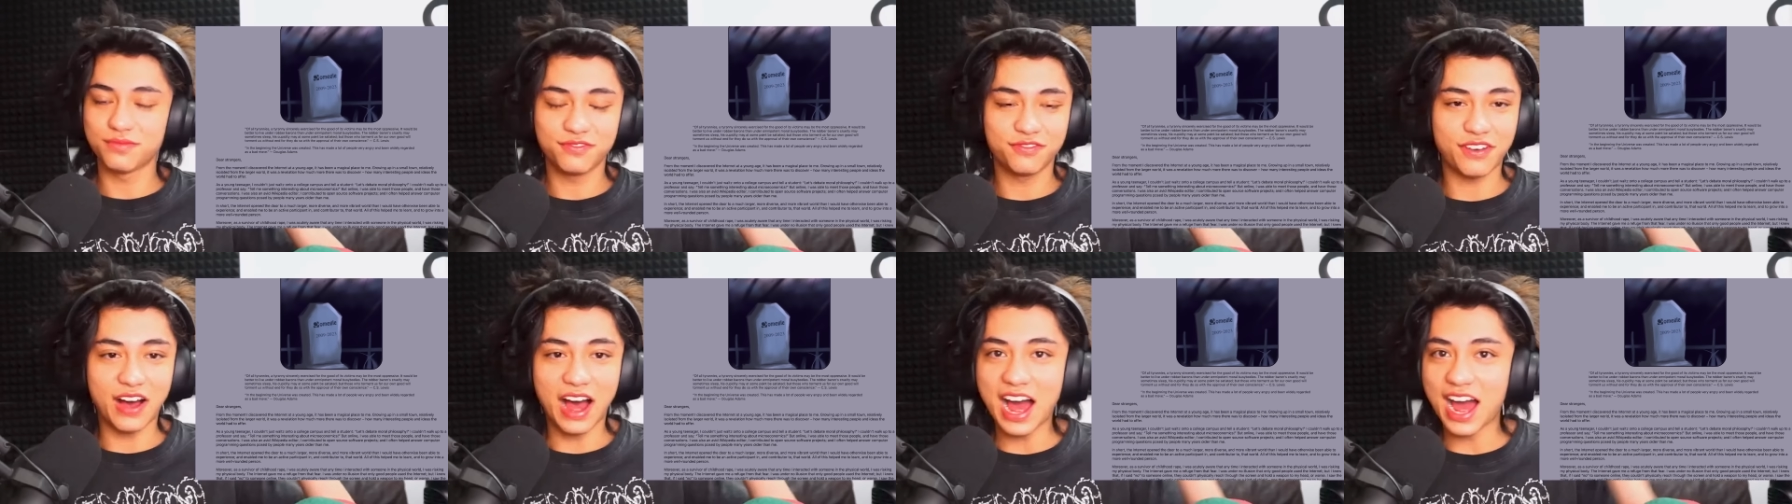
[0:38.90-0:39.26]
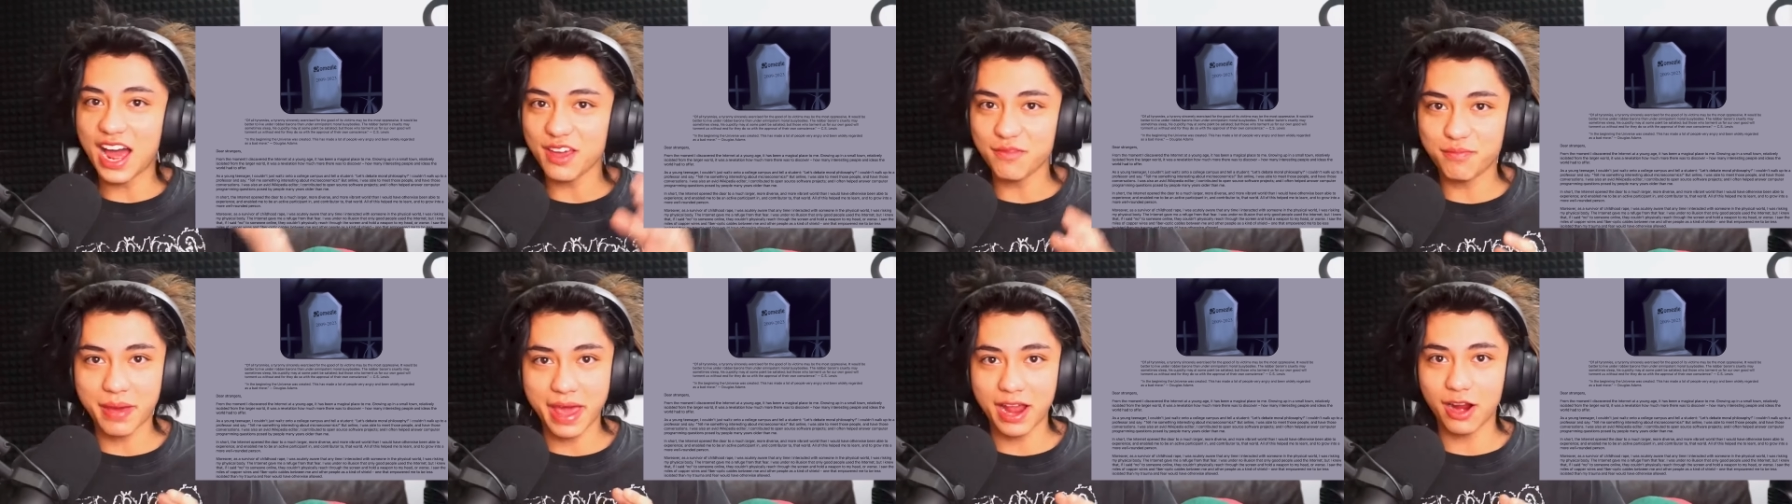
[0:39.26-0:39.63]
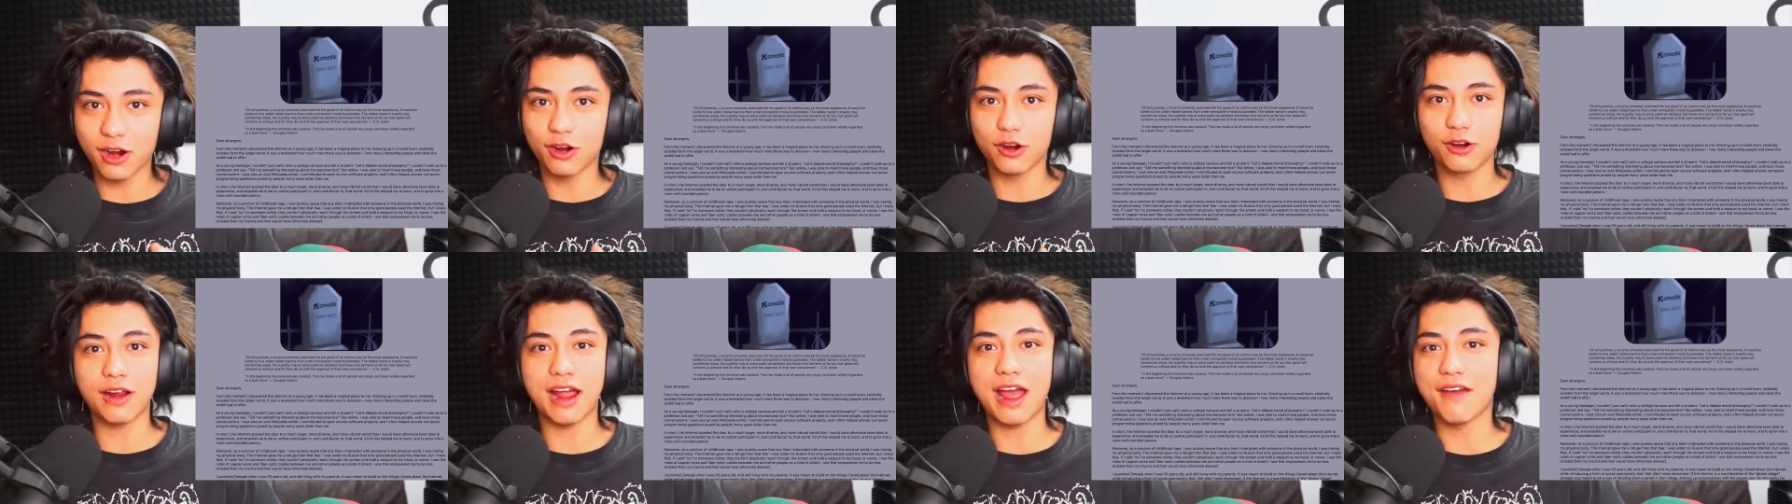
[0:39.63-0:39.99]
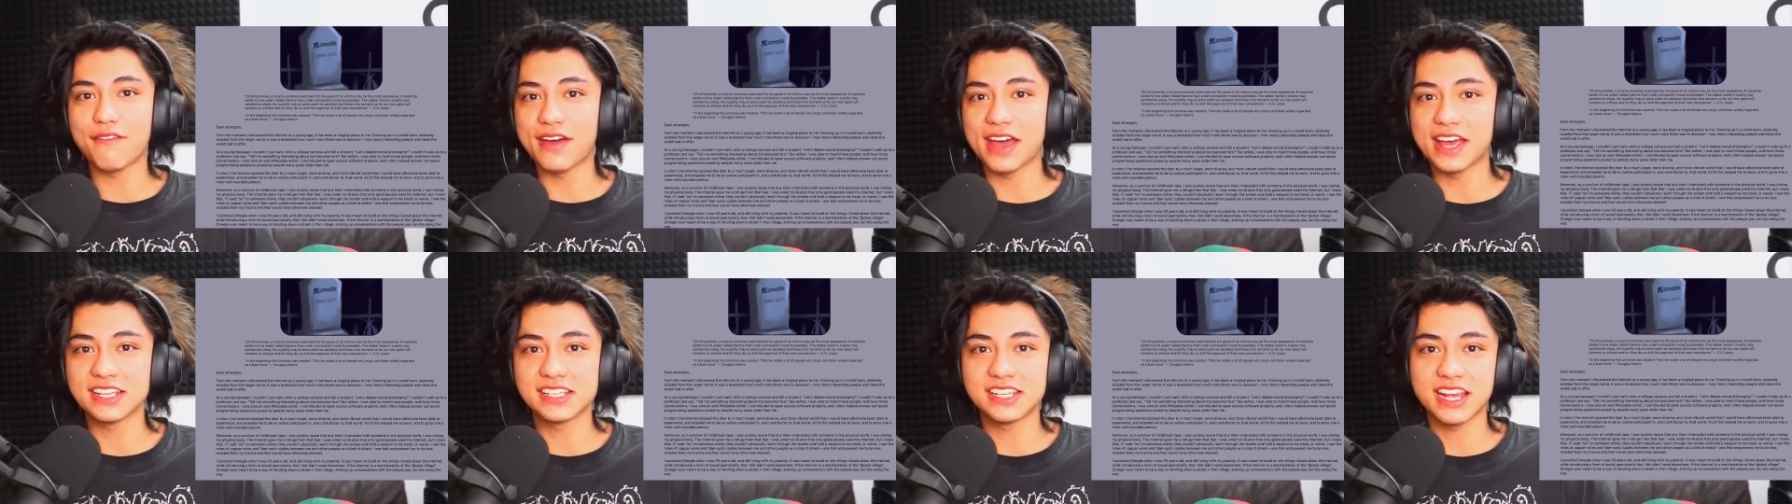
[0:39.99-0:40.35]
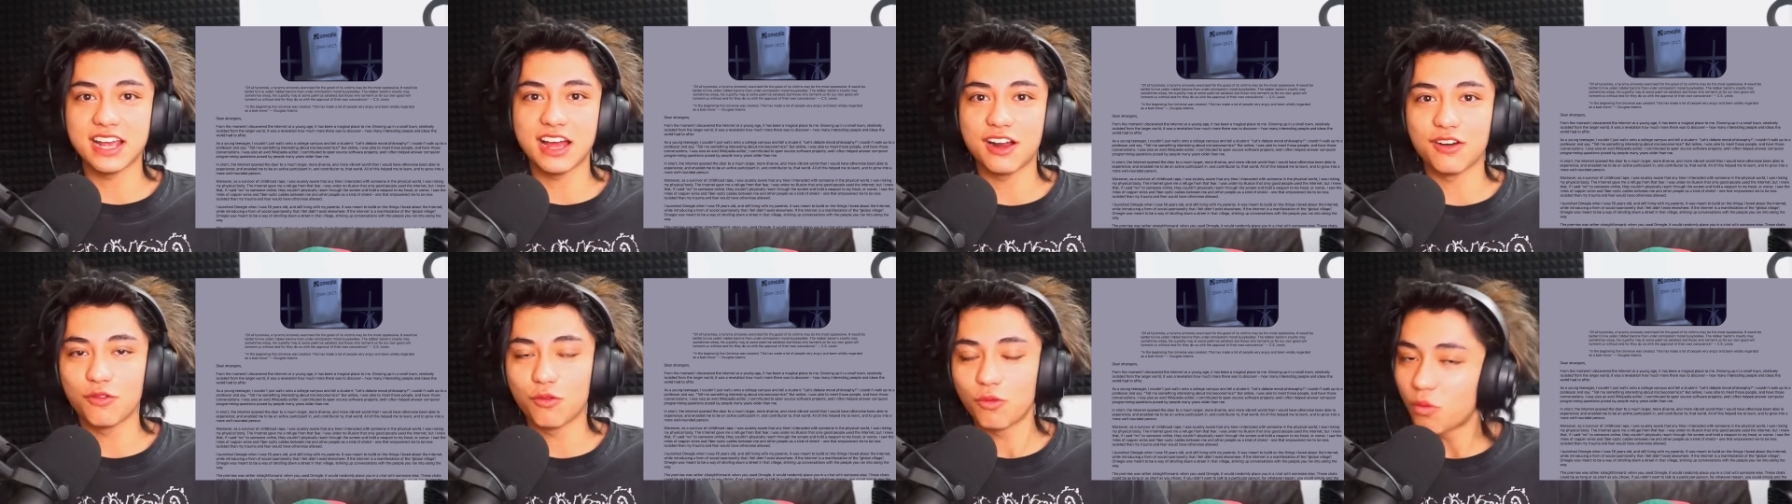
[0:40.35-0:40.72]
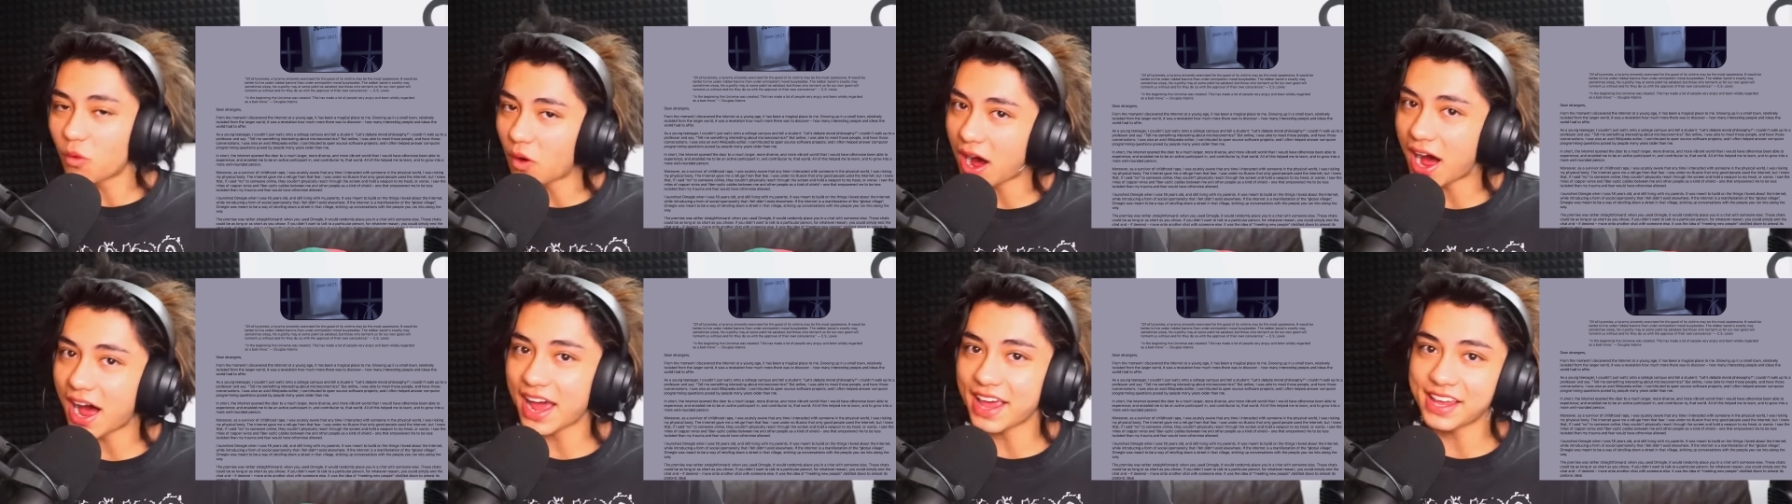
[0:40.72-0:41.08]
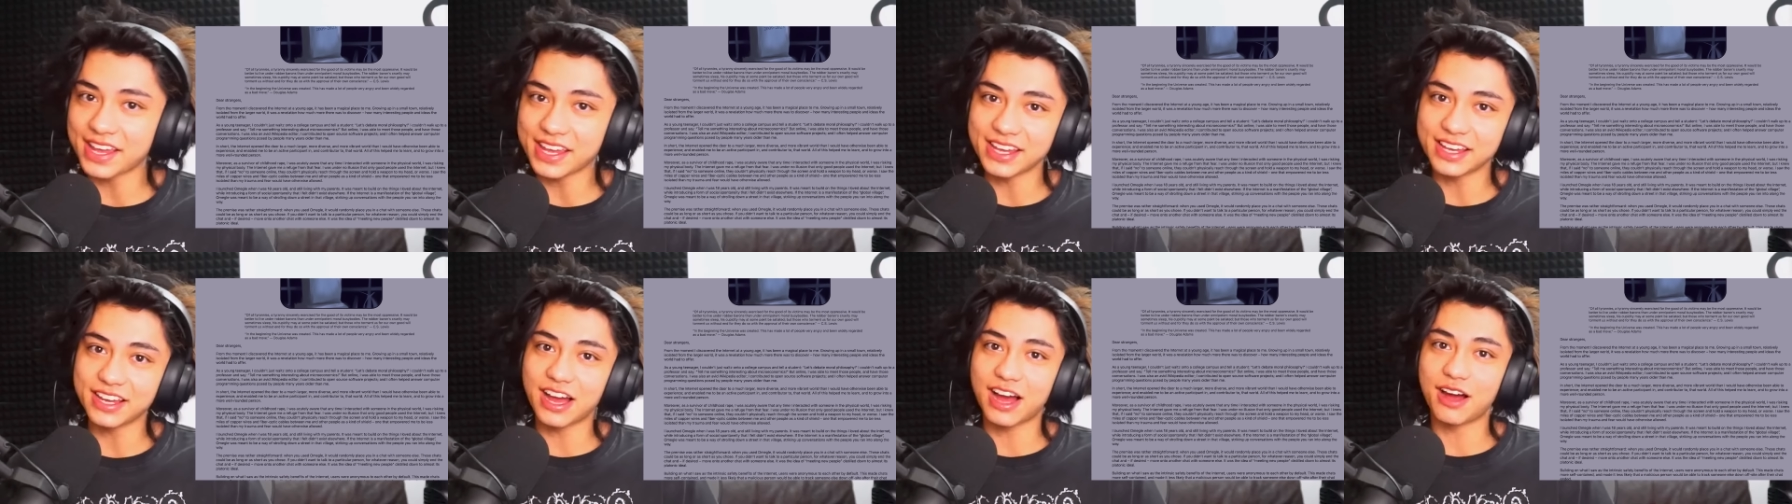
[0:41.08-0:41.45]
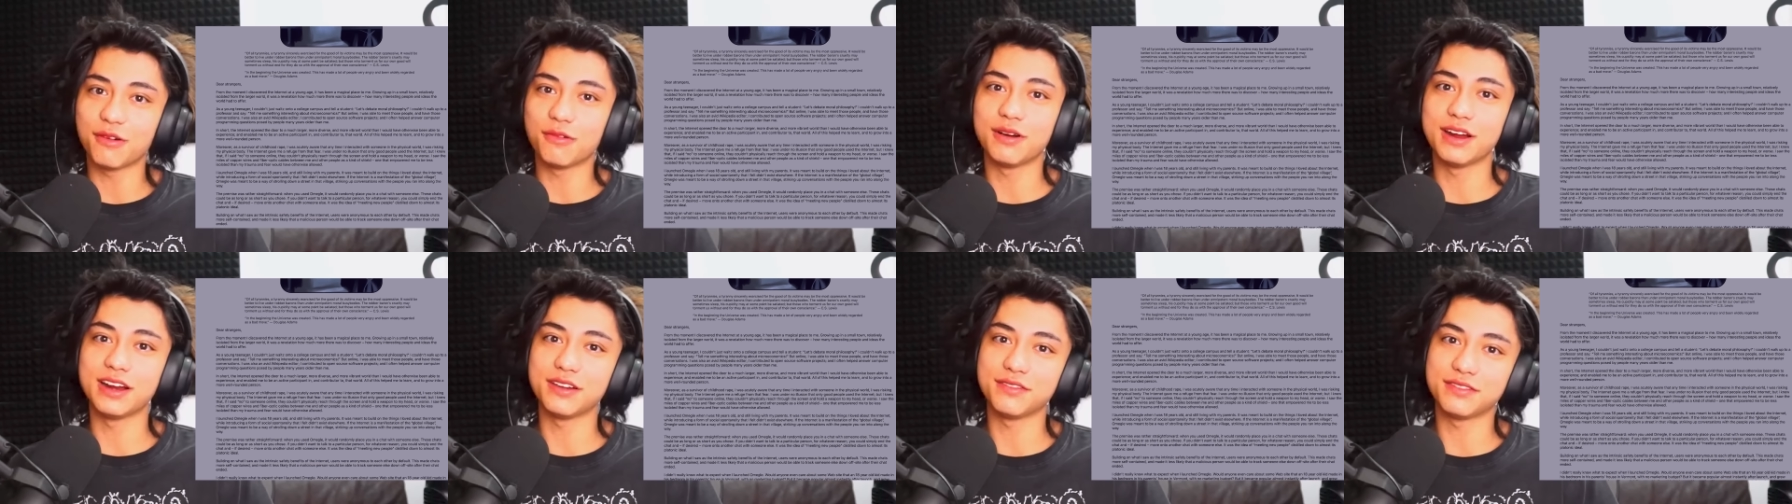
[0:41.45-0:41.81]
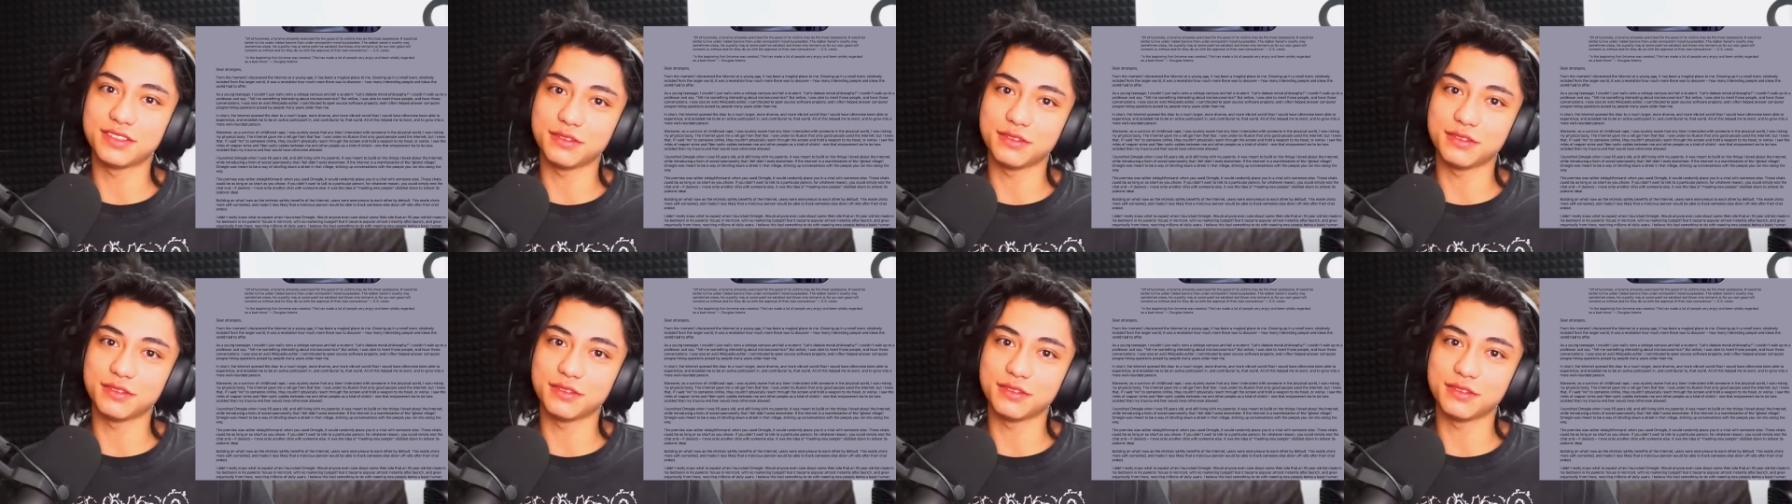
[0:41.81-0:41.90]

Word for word: five-paragraph essay on why he got rid of the